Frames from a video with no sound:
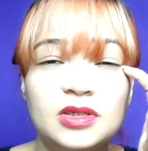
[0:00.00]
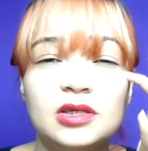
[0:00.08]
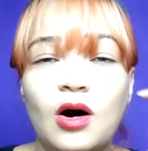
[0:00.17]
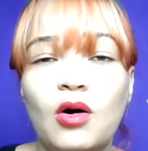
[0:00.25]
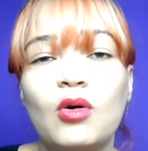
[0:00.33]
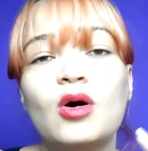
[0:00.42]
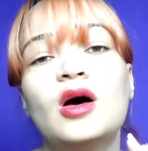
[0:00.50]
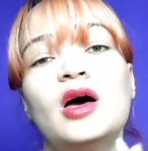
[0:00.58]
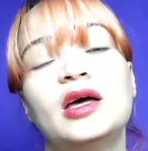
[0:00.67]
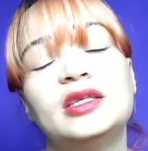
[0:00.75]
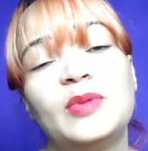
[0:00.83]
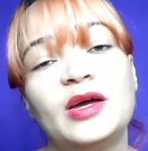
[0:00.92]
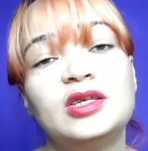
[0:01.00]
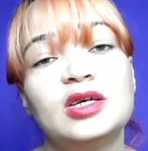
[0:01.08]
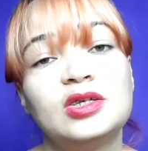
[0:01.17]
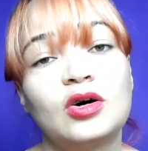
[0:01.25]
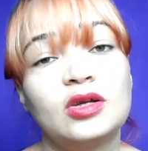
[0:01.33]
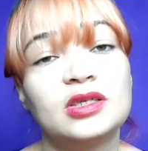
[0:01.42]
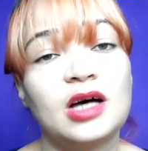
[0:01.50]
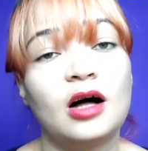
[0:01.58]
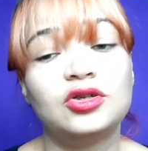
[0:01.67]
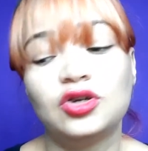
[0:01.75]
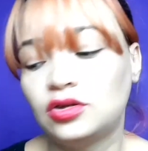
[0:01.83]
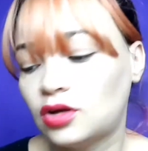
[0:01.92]
so it's better to
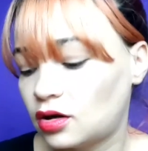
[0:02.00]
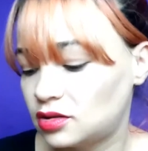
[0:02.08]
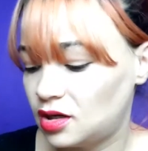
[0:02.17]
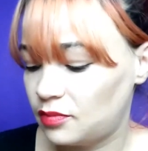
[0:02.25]
consult your doctor.